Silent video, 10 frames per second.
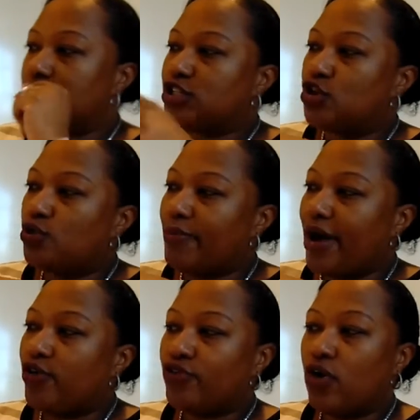So
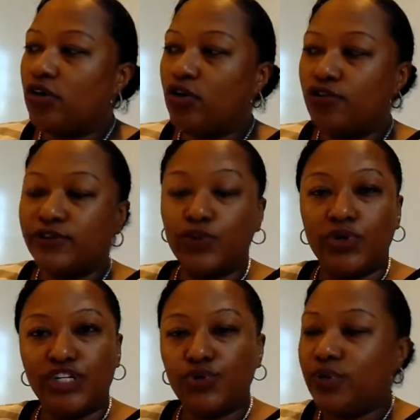my overall goal for
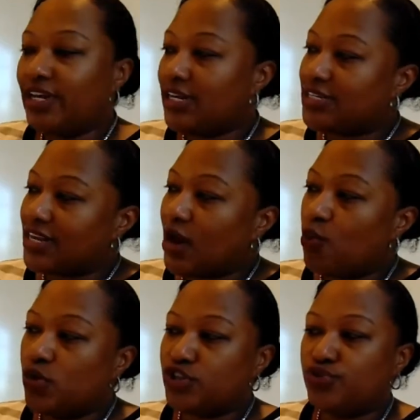2020 is that I
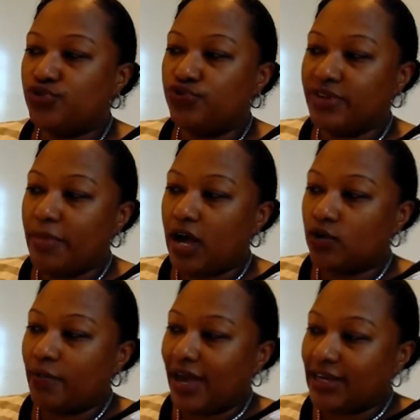want to
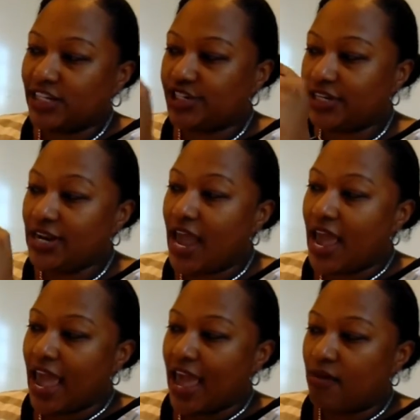remodel my kitchen
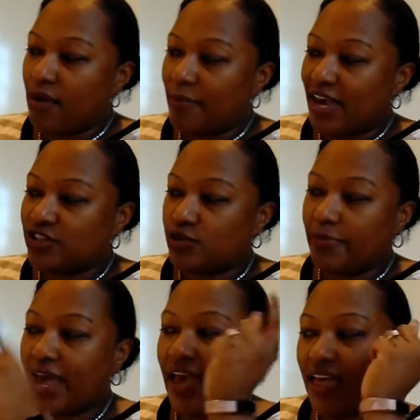and my master
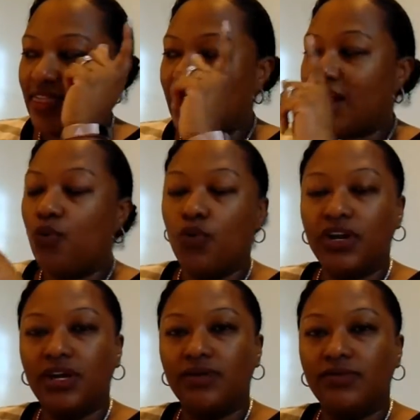bath, and I
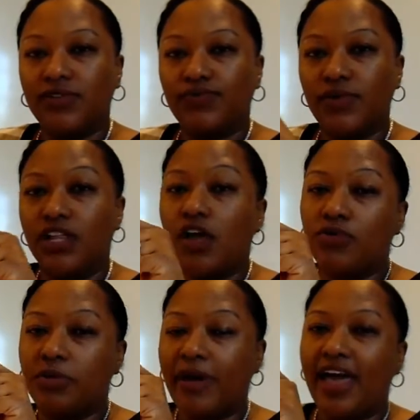want to,
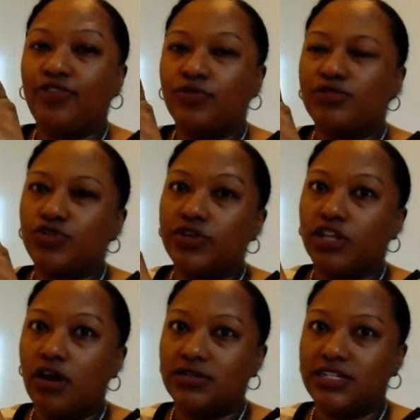along with the bathroom, do the
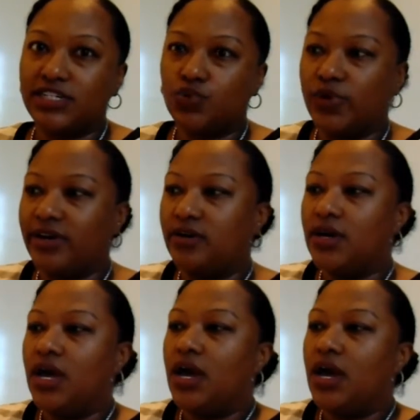closet as well.